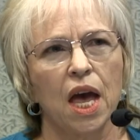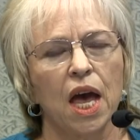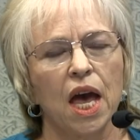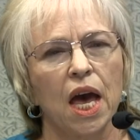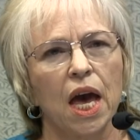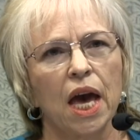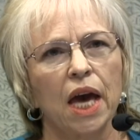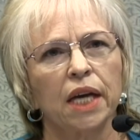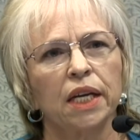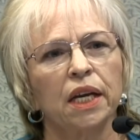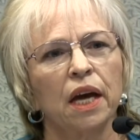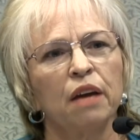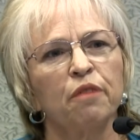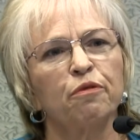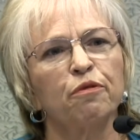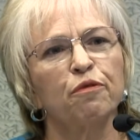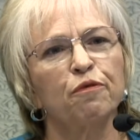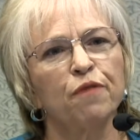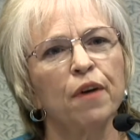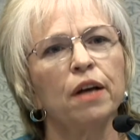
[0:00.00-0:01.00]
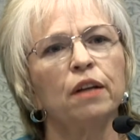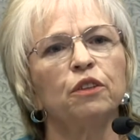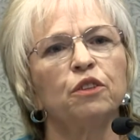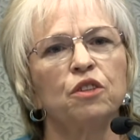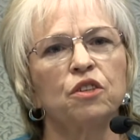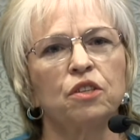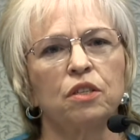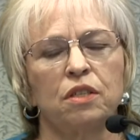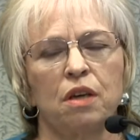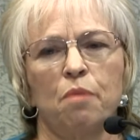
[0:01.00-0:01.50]
And I felt
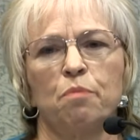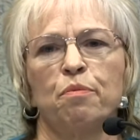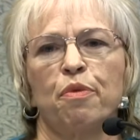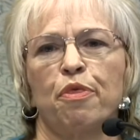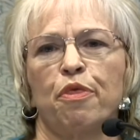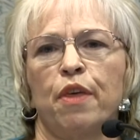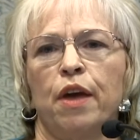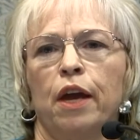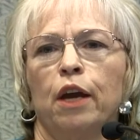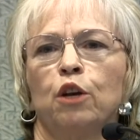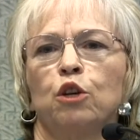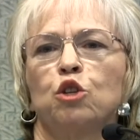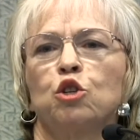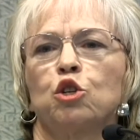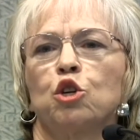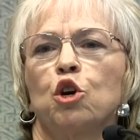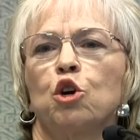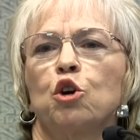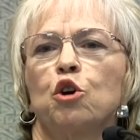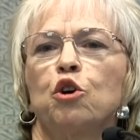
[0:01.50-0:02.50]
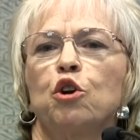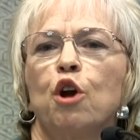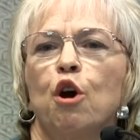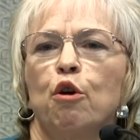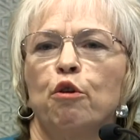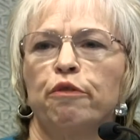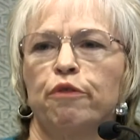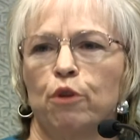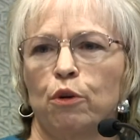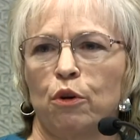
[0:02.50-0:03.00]
something turn
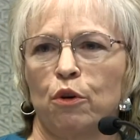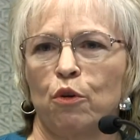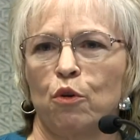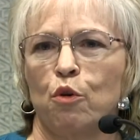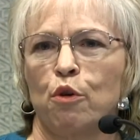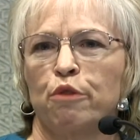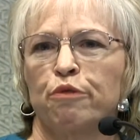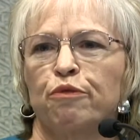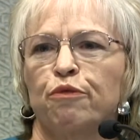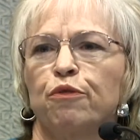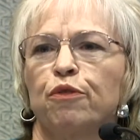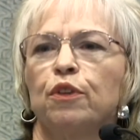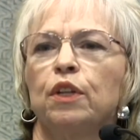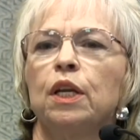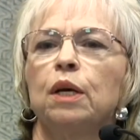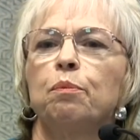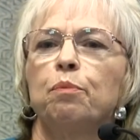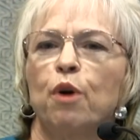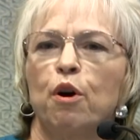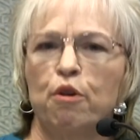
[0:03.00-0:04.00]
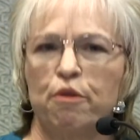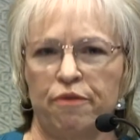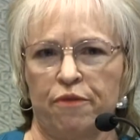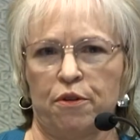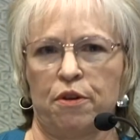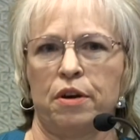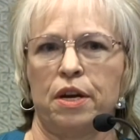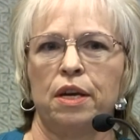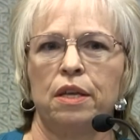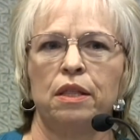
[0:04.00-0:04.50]
over or flip
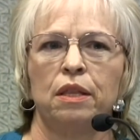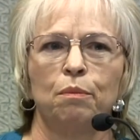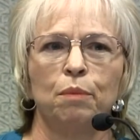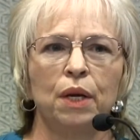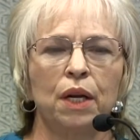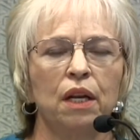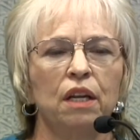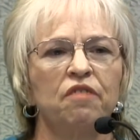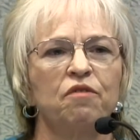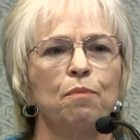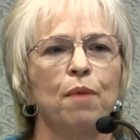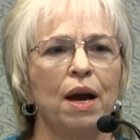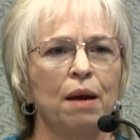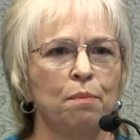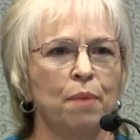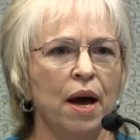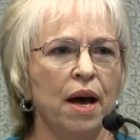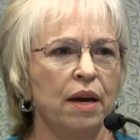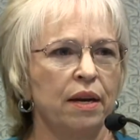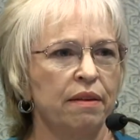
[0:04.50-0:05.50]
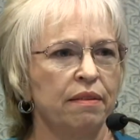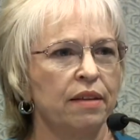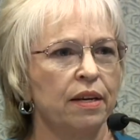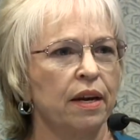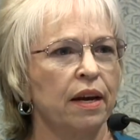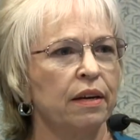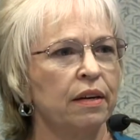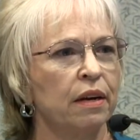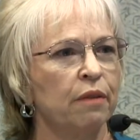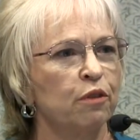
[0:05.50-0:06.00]
over in the middle of my body that
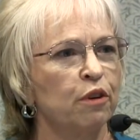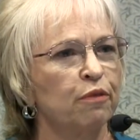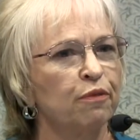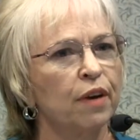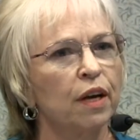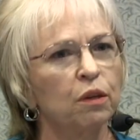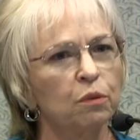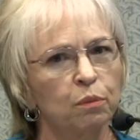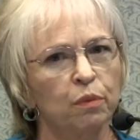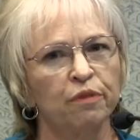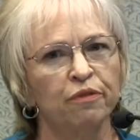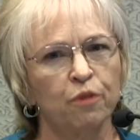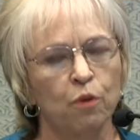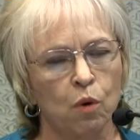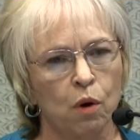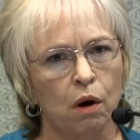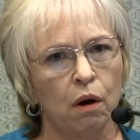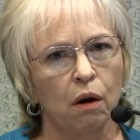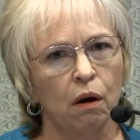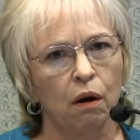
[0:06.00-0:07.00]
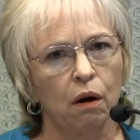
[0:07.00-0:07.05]
I'd never felt before.